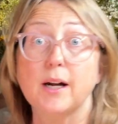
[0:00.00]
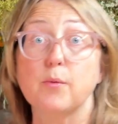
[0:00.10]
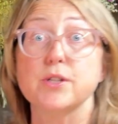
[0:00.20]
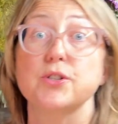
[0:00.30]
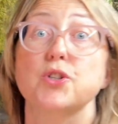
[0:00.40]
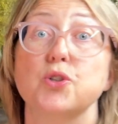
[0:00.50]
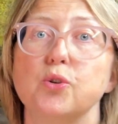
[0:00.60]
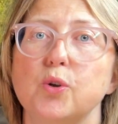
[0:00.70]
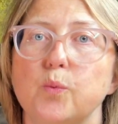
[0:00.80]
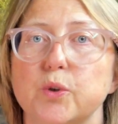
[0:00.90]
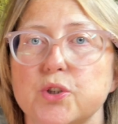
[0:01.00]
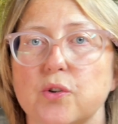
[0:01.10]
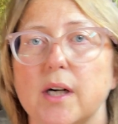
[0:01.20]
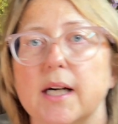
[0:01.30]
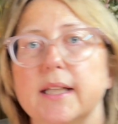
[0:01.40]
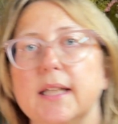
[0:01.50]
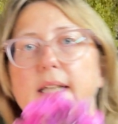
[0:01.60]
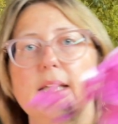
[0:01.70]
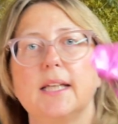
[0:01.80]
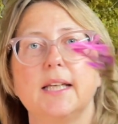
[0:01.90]
I wasn't sure would dry
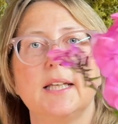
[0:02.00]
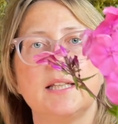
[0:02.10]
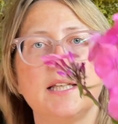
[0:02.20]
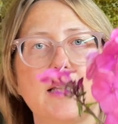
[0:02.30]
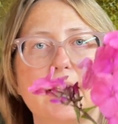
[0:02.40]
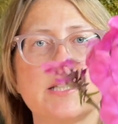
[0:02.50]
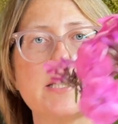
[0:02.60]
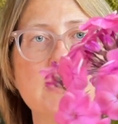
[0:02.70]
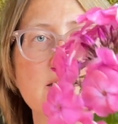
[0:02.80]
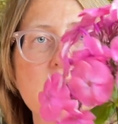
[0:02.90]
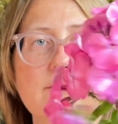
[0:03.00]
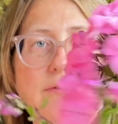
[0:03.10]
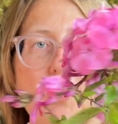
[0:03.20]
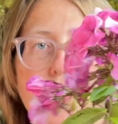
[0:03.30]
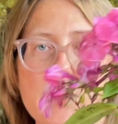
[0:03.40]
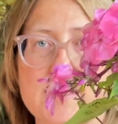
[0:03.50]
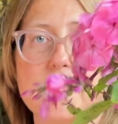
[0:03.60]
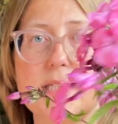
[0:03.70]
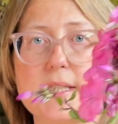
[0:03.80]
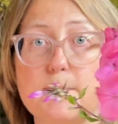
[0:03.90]
is some phlox. This
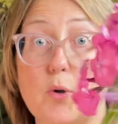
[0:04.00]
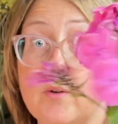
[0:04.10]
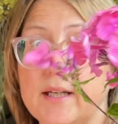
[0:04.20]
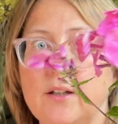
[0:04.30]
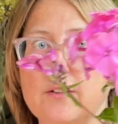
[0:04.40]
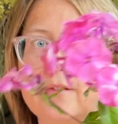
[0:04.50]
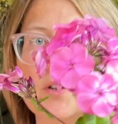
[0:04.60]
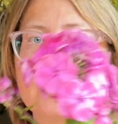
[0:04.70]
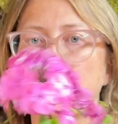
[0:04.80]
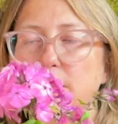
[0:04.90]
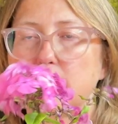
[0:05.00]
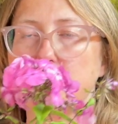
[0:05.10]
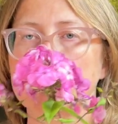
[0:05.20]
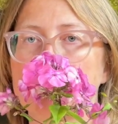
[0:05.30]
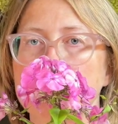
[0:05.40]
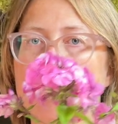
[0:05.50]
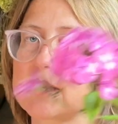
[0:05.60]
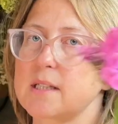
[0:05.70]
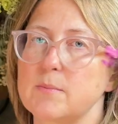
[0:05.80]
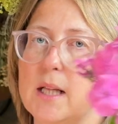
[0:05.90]
is perennial phlox.
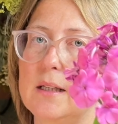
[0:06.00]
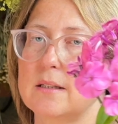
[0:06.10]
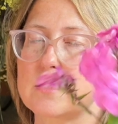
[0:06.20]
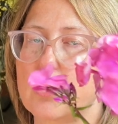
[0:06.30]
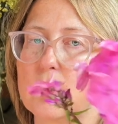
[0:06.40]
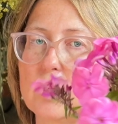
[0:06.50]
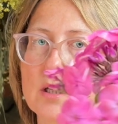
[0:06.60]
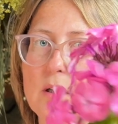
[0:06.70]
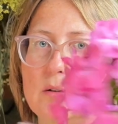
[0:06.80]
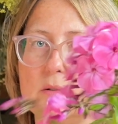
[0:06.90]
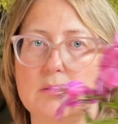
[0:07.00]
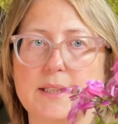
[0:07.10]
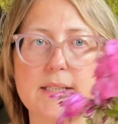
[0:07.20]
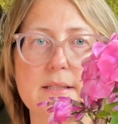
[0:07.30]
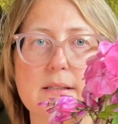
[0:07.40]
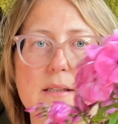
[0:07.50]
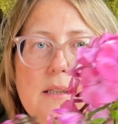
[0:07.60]
Smells glorious.